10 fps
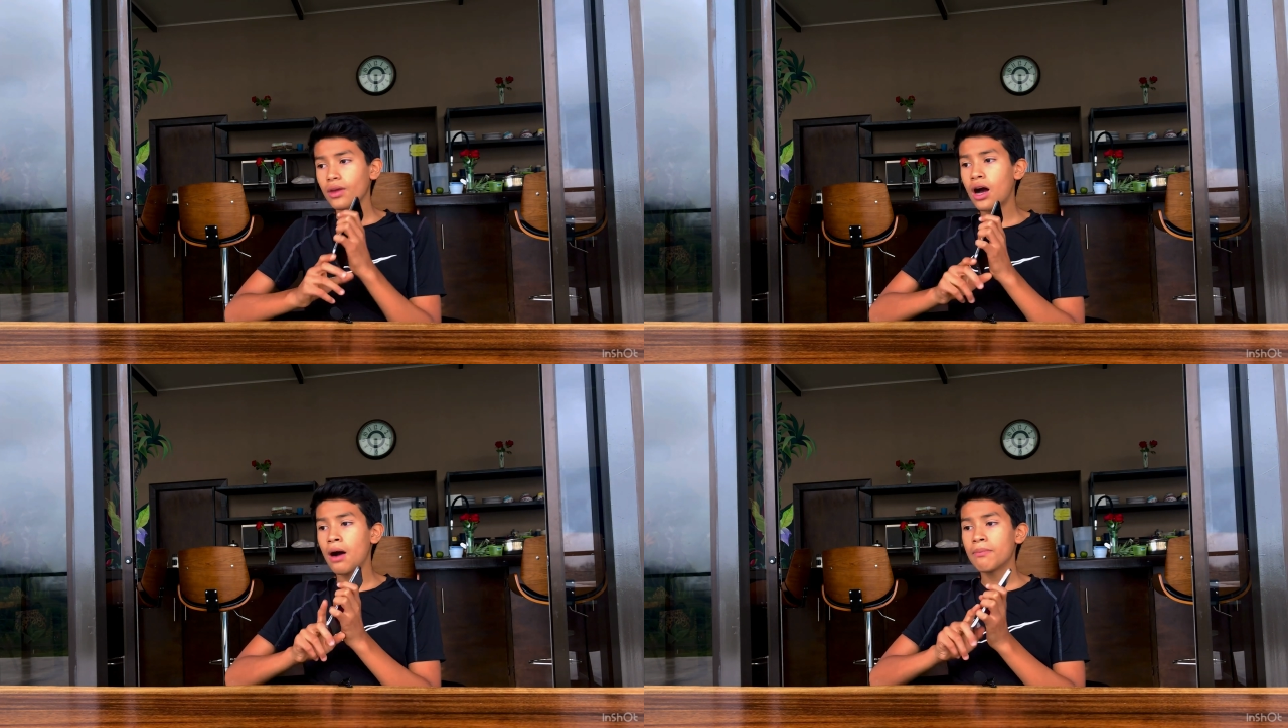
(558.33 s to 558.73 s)

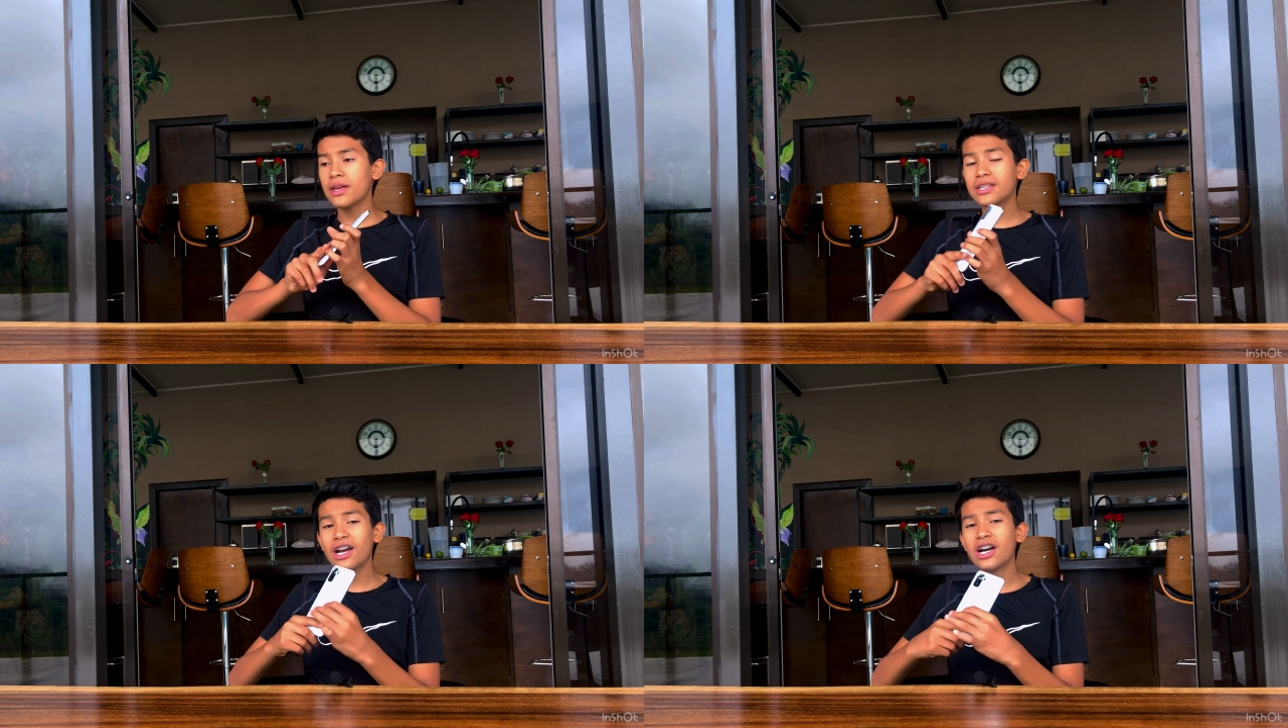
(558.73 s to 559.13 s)

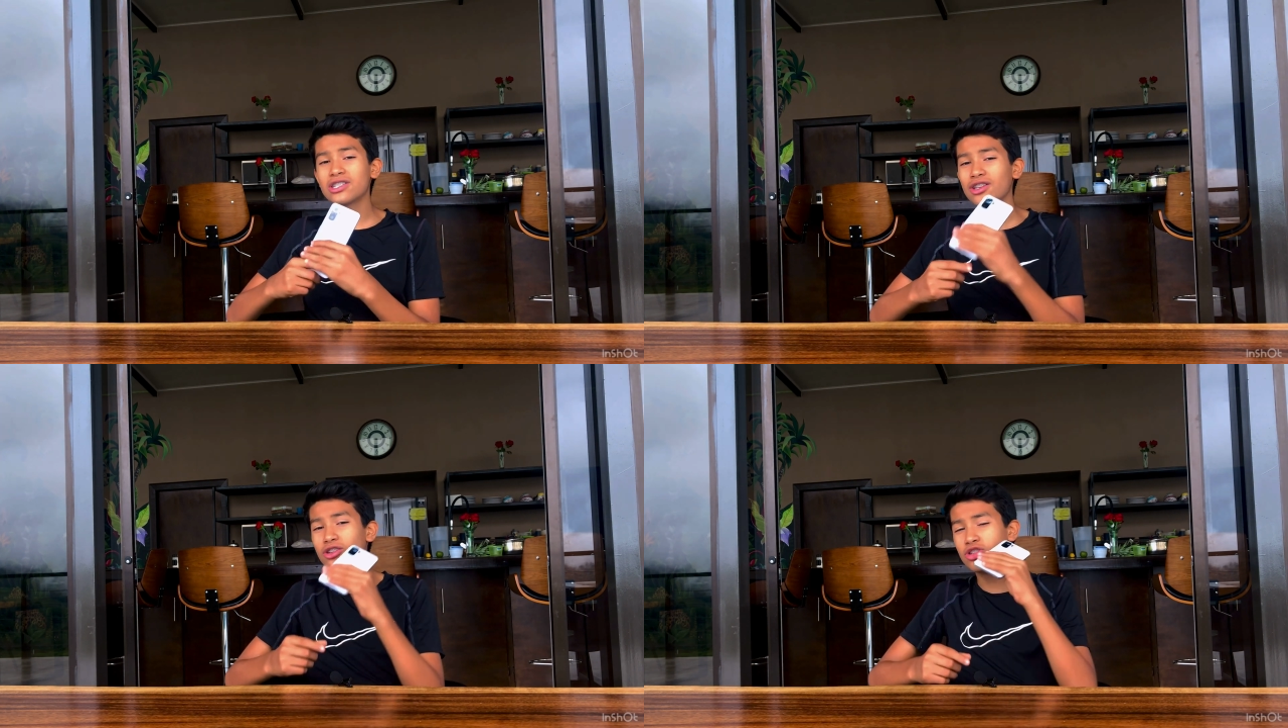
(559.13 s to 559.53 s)
It
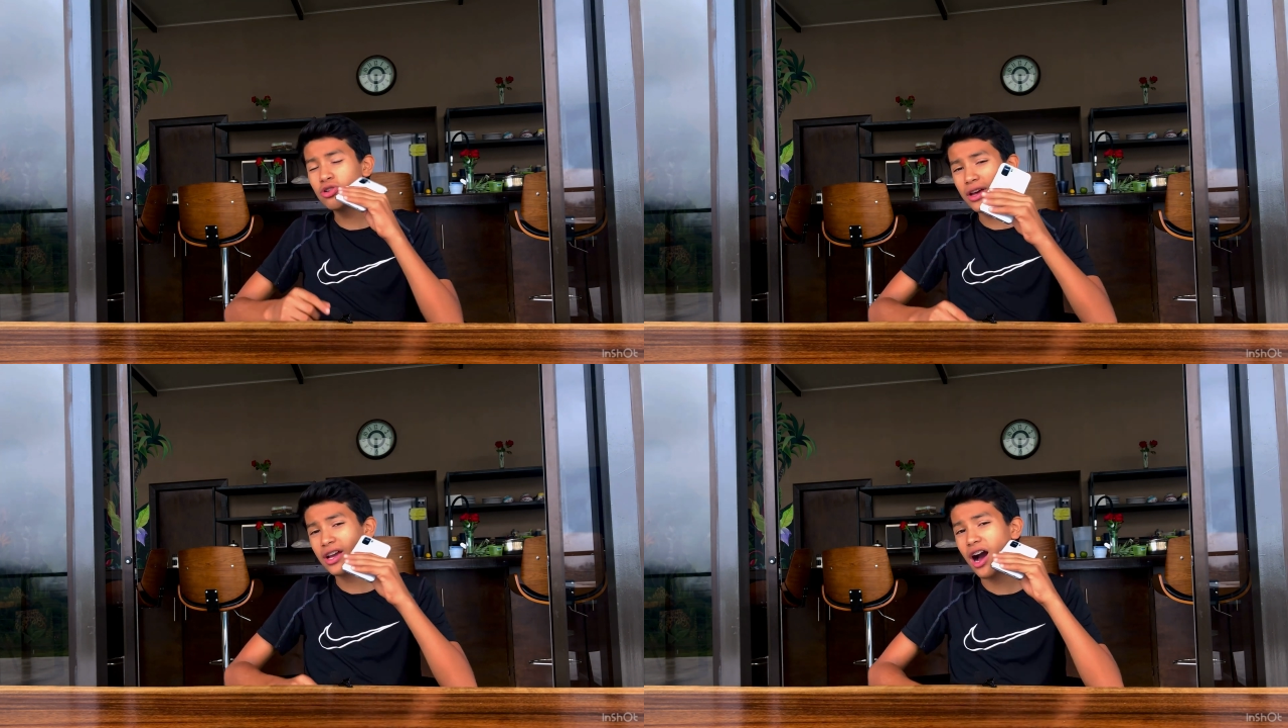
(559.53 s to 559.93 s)
costs
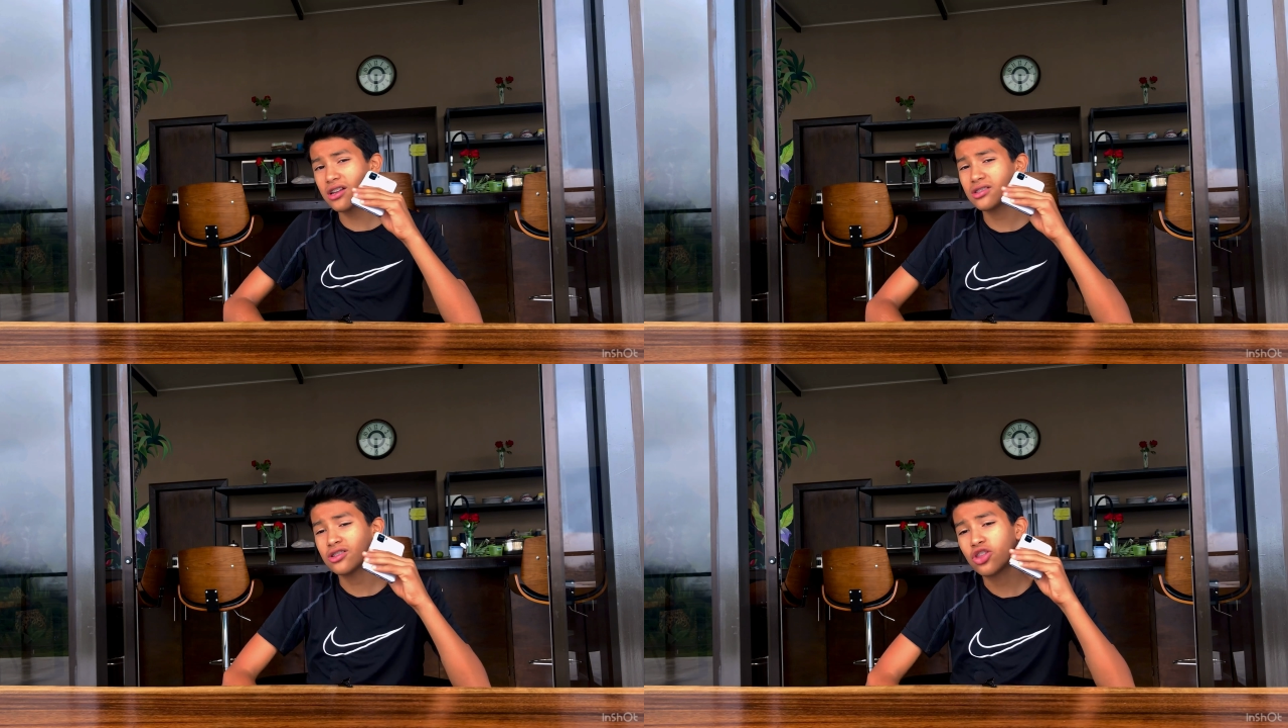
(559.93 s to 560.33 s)

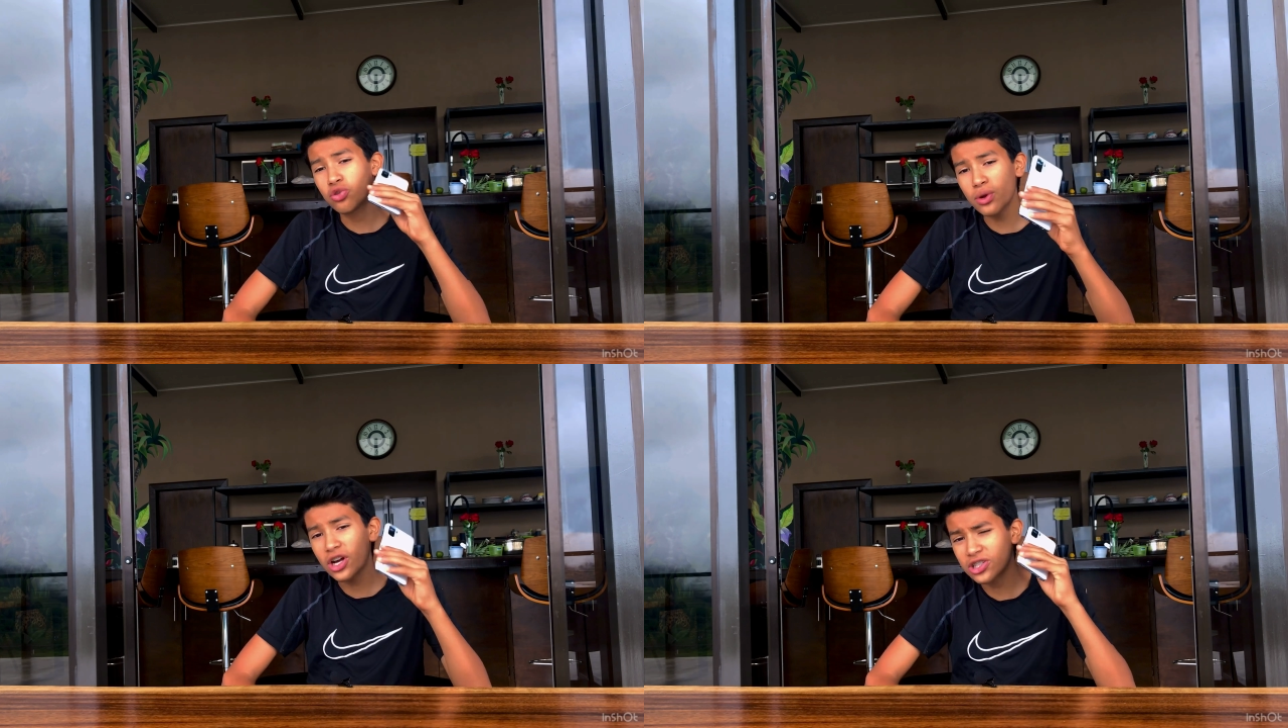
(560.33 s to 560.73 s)

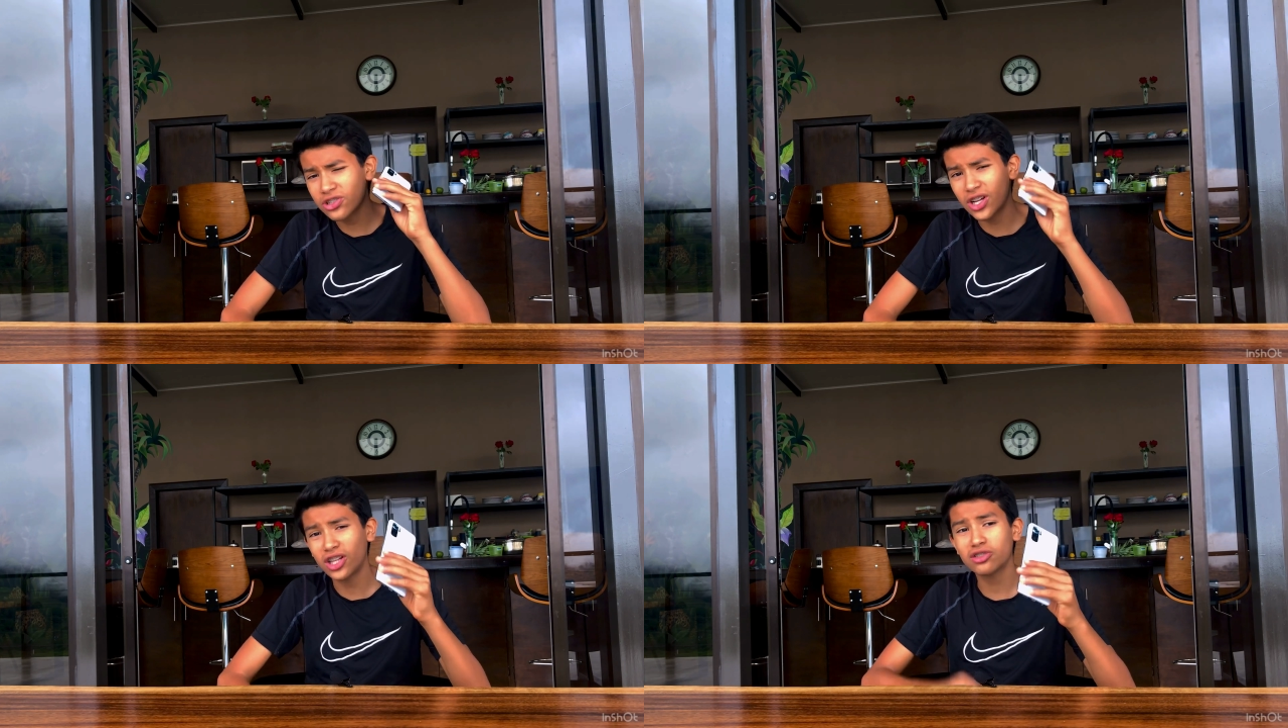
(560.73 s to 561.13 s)

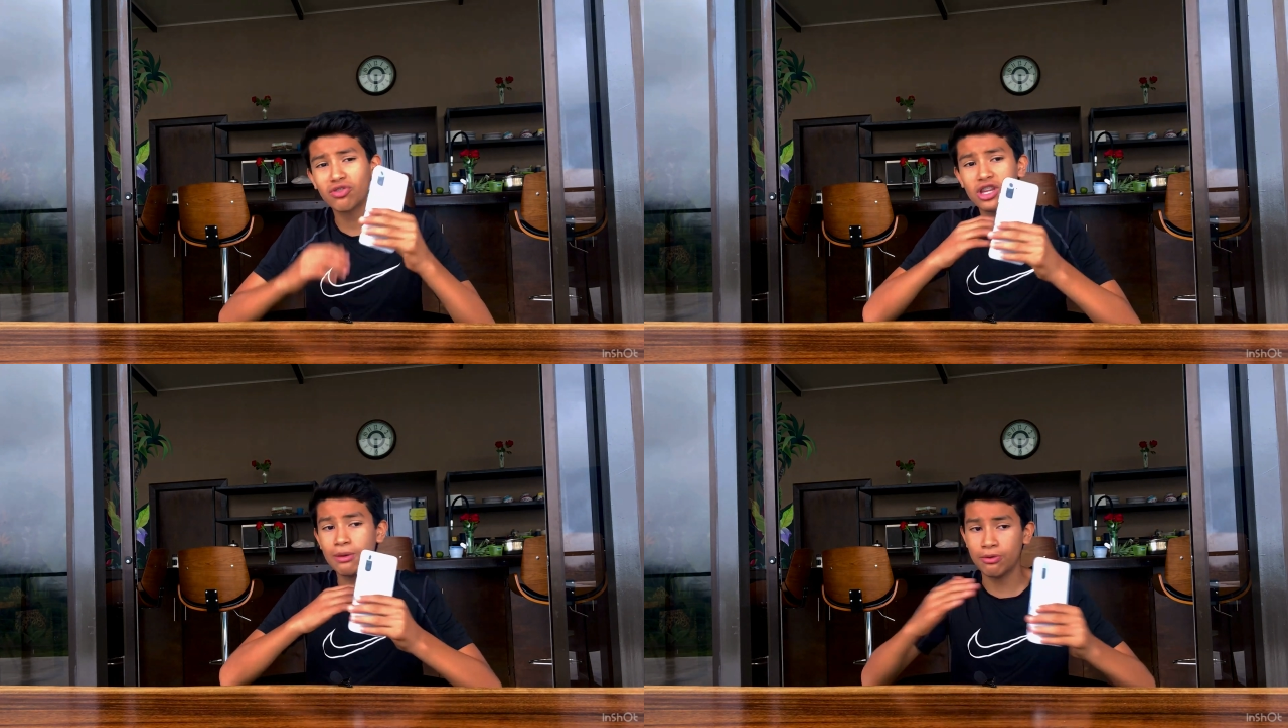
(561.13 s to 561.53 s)
$300
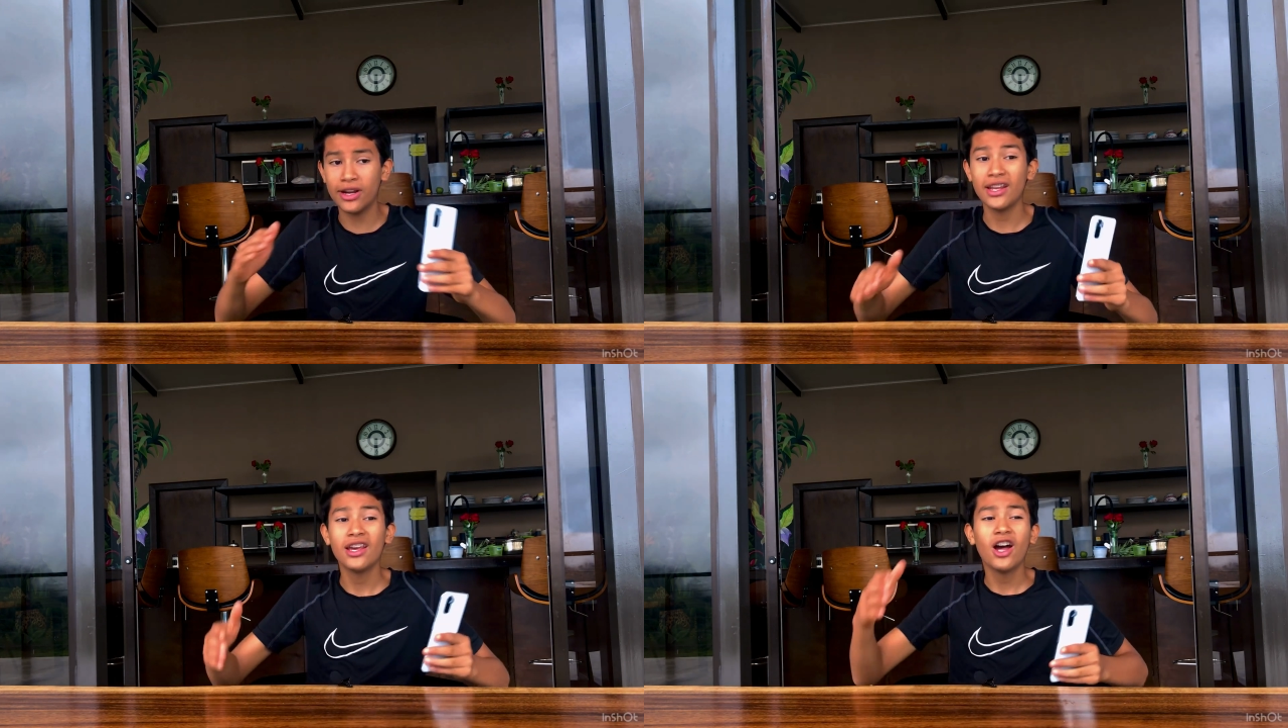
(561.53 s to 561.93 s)
for the upgrade,